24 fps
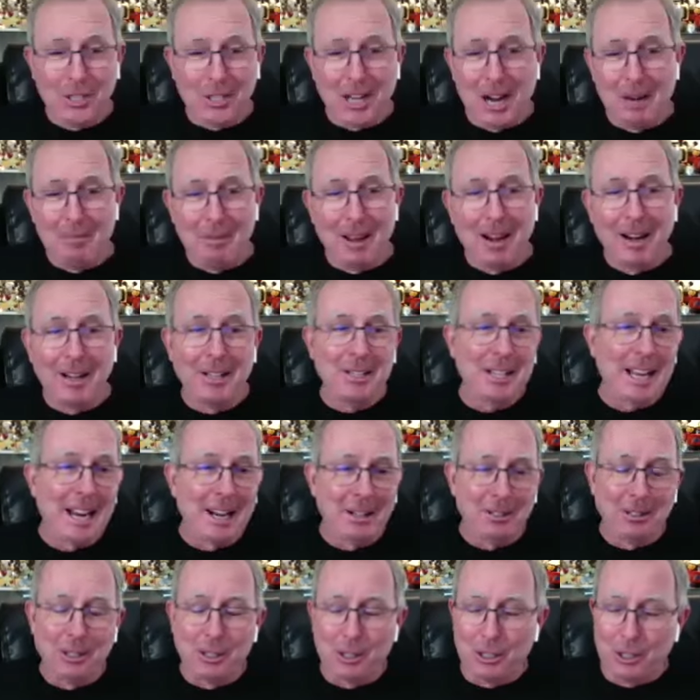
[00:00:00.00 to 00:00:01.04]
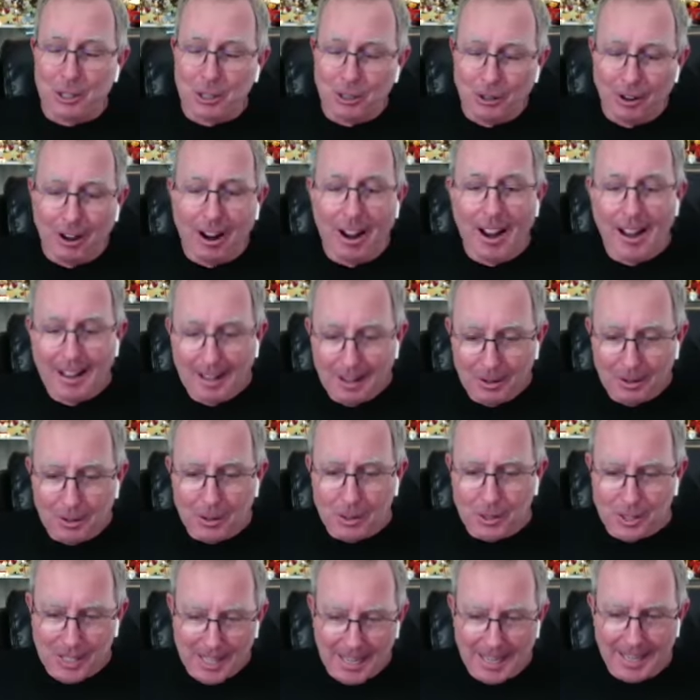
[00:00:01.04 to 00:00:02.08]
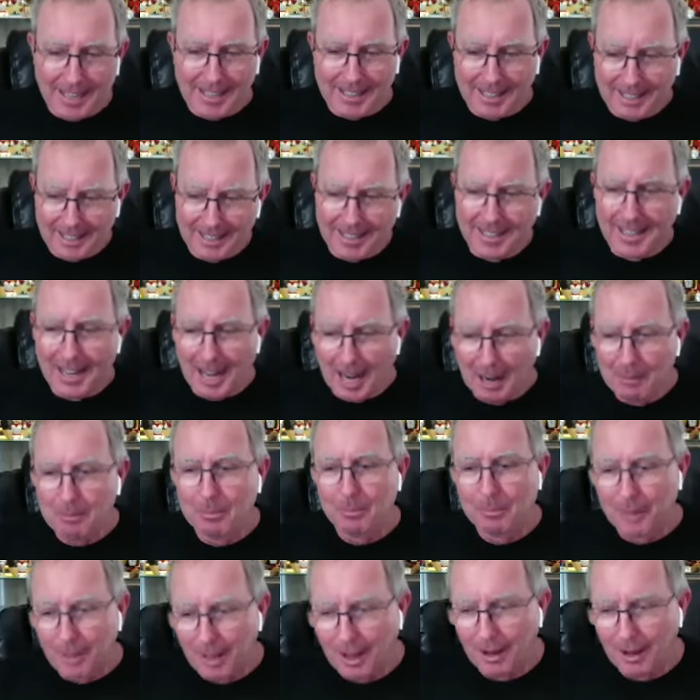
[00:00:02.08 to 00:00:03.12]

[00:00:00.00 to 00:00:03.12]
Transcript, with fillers: says, I'm not exactly sure I understand it. And I'm a